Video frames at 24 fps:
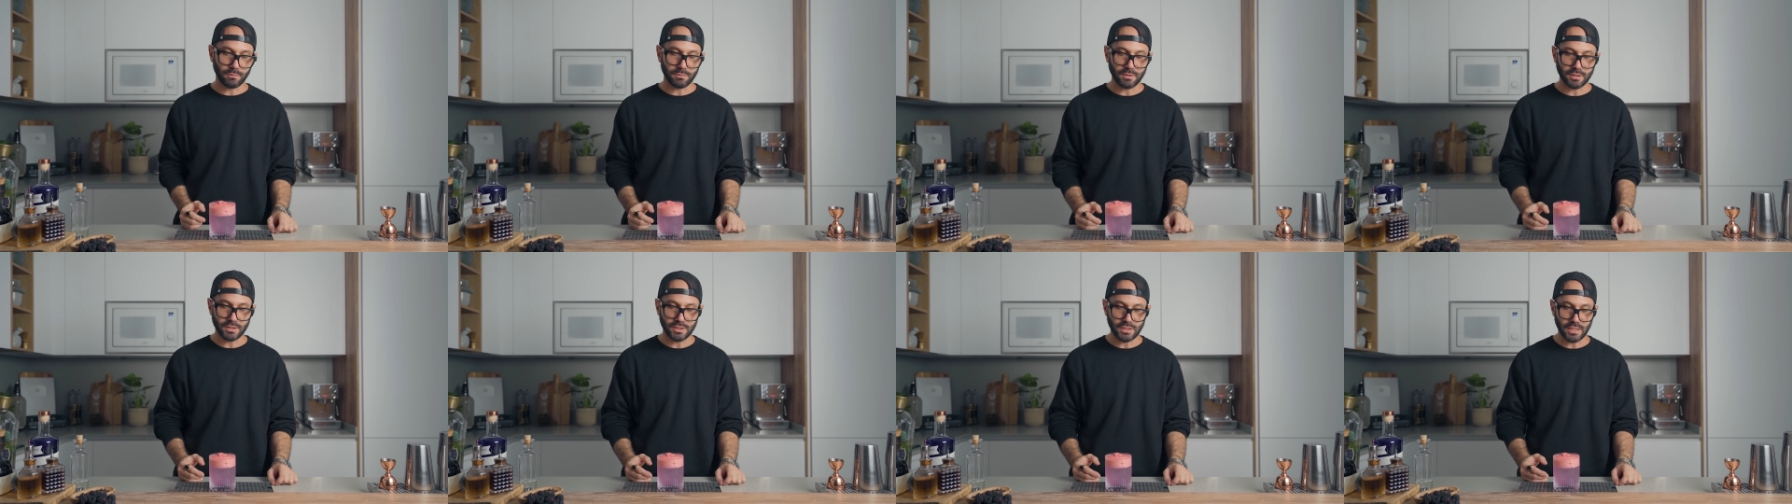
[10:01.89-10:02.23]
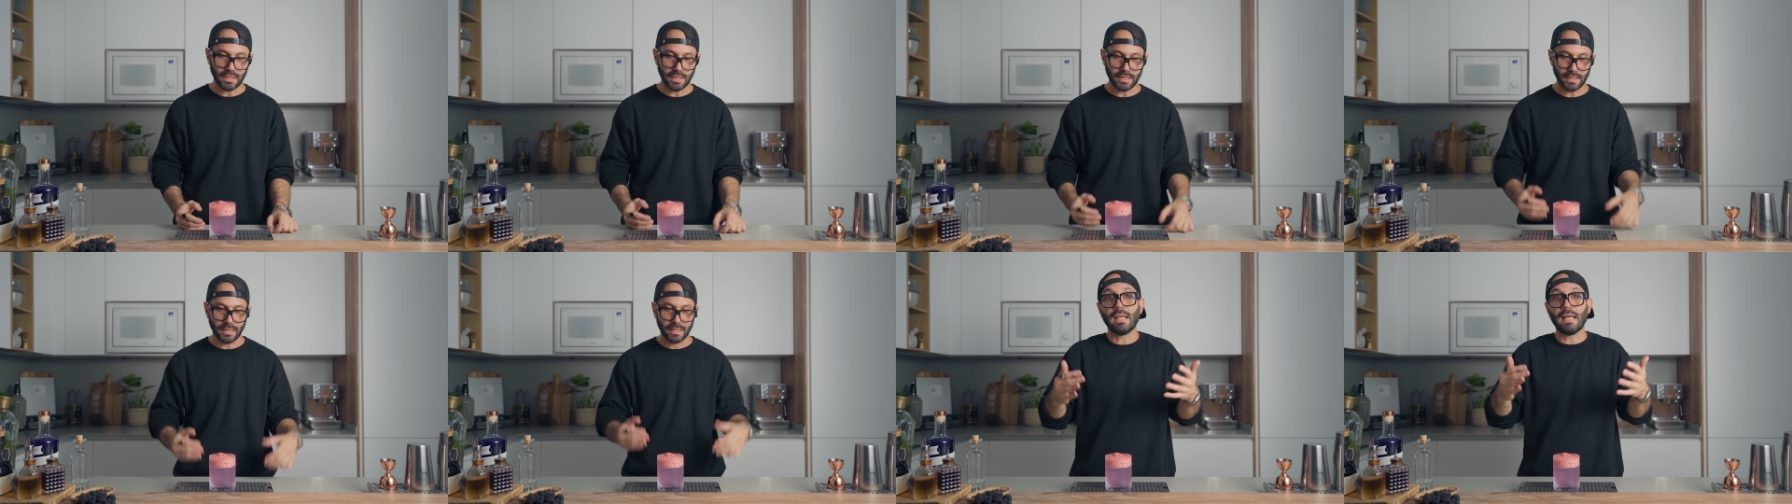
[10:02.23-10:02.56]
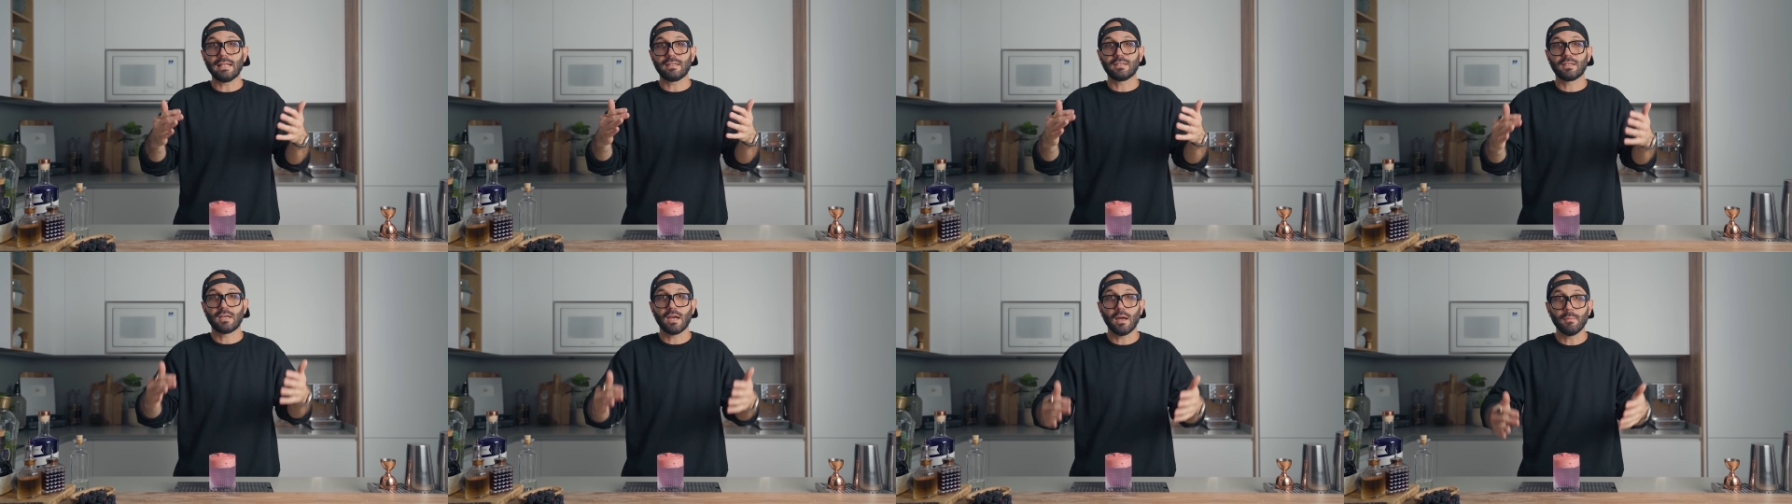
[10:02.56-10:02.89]
from the gin
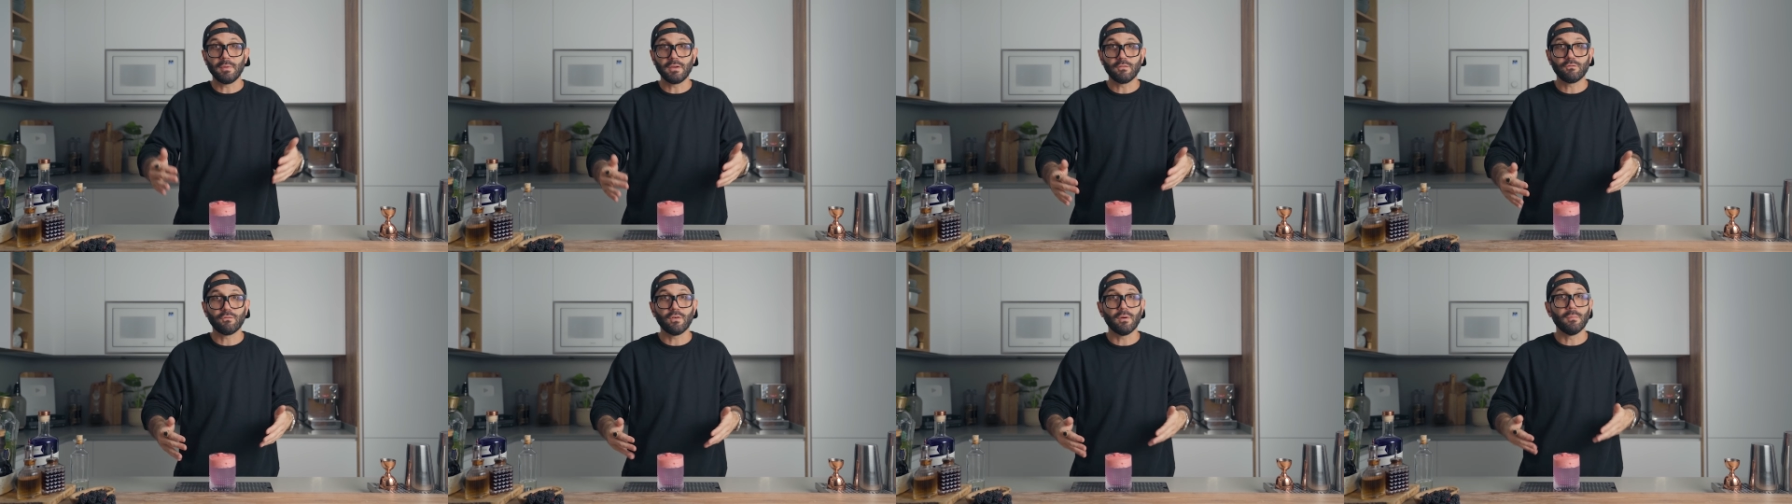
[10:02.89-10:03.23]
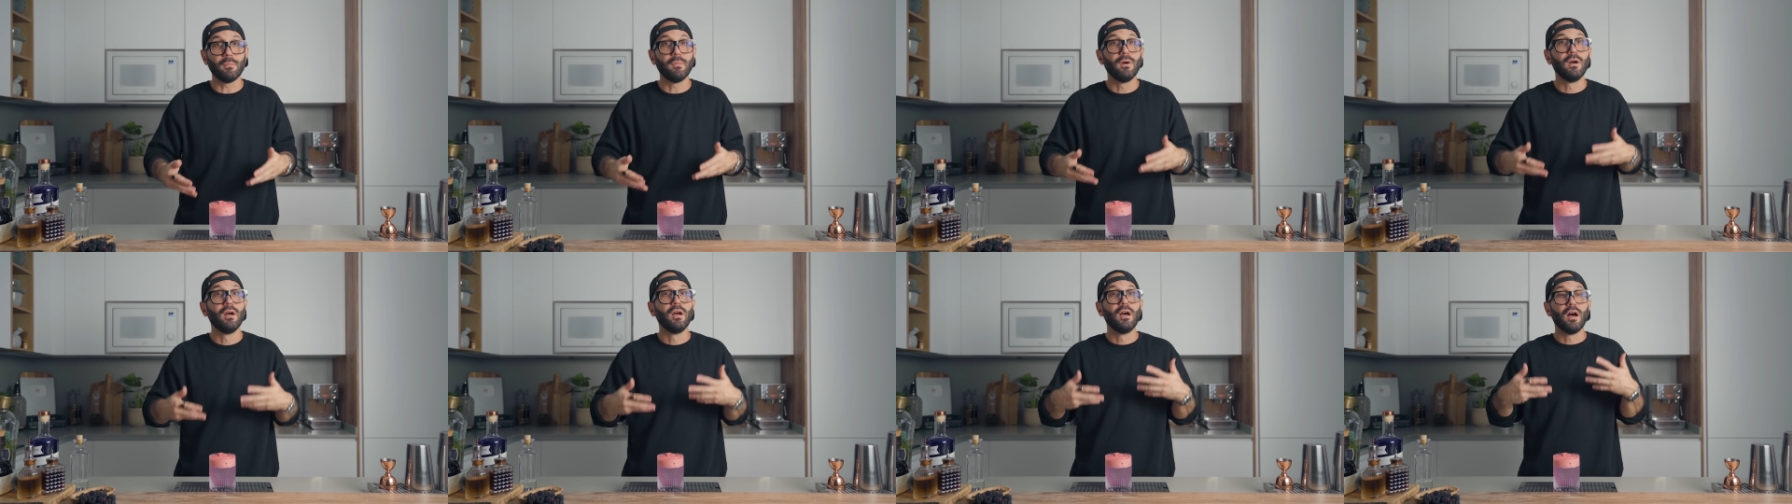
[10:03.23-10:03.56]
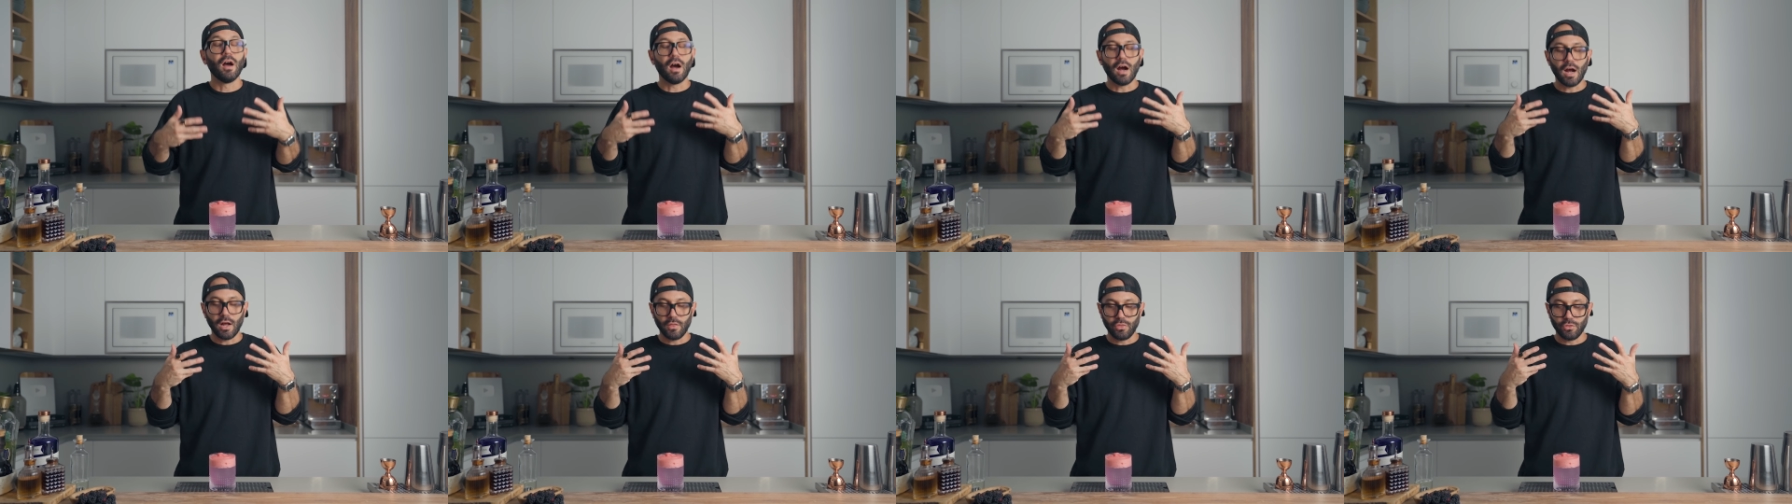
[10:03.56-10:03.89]
that coming from
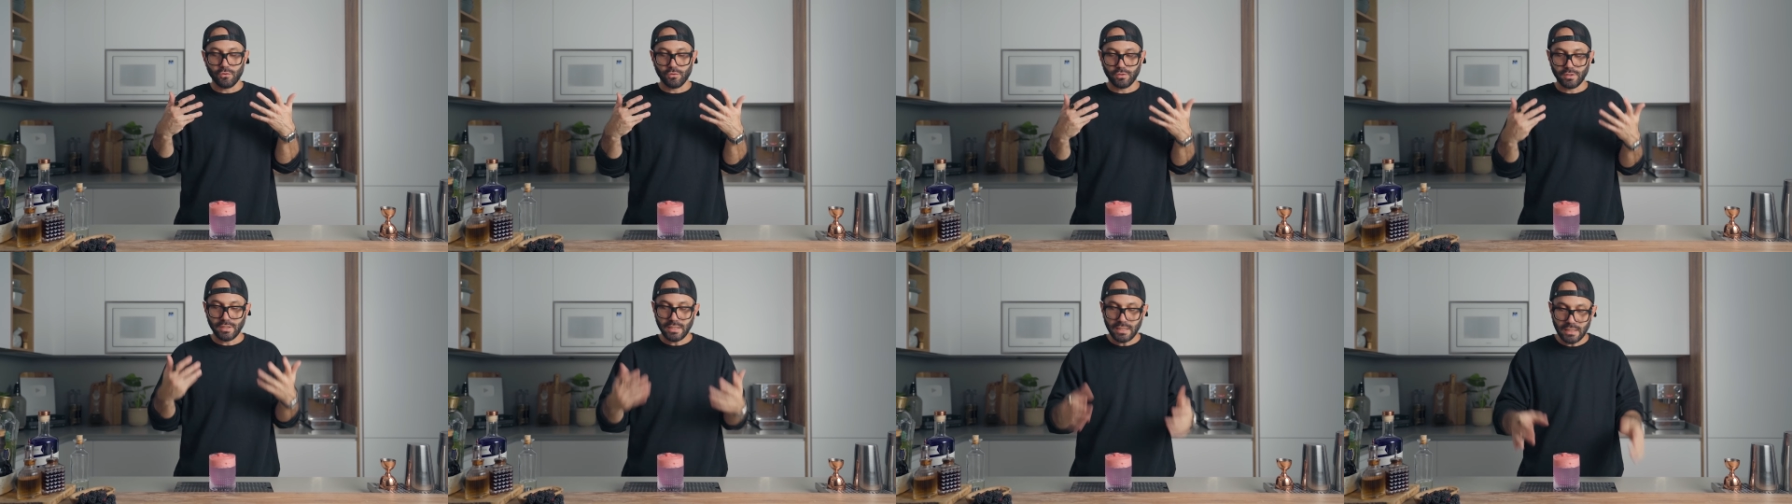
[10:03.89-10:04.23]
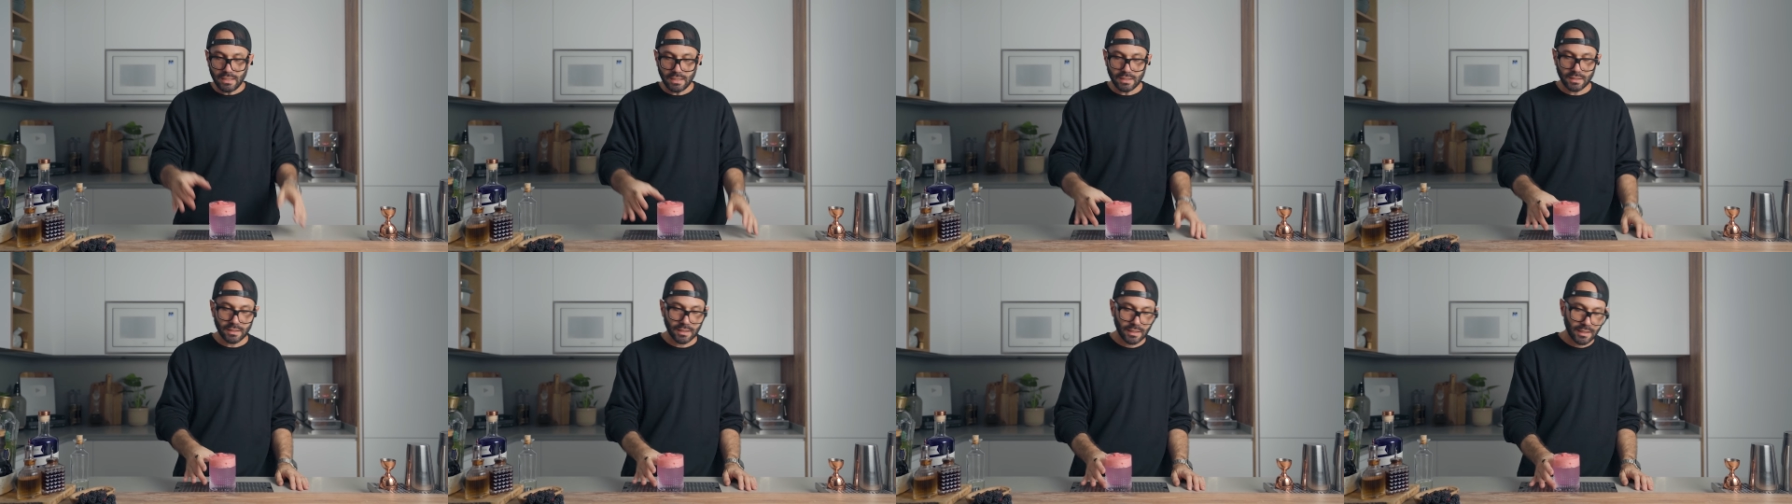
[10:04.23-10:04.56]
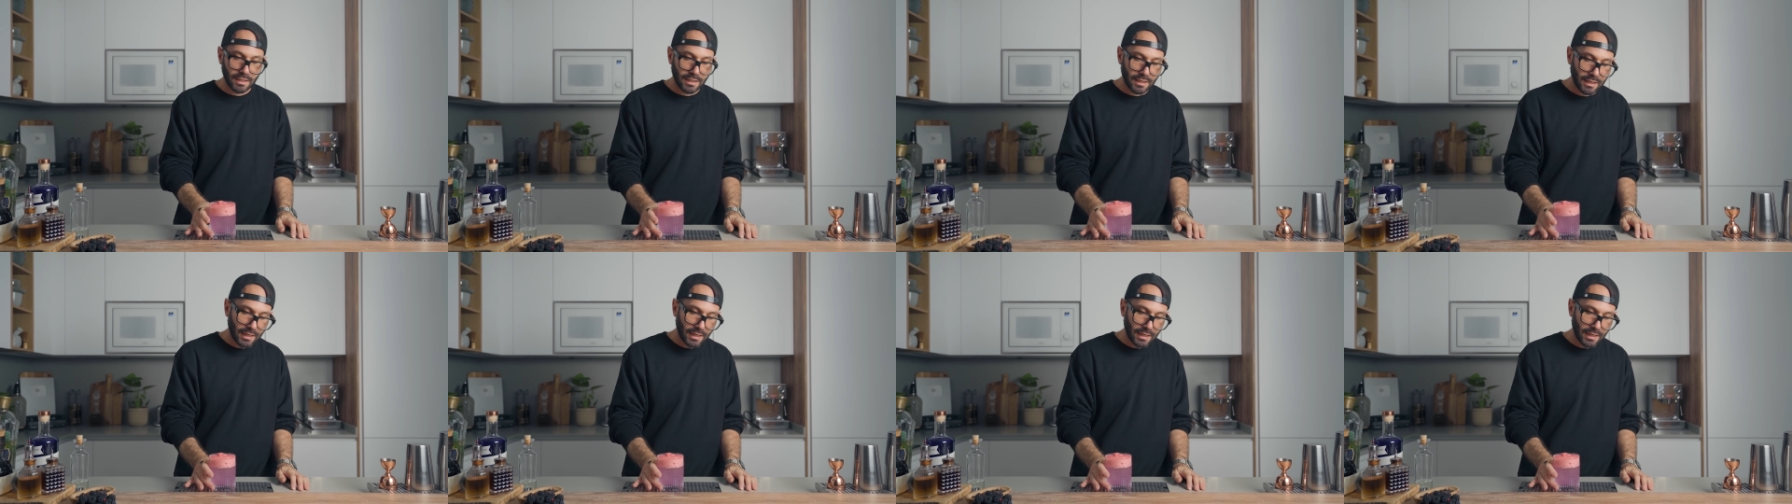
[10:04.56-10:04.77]
underneath.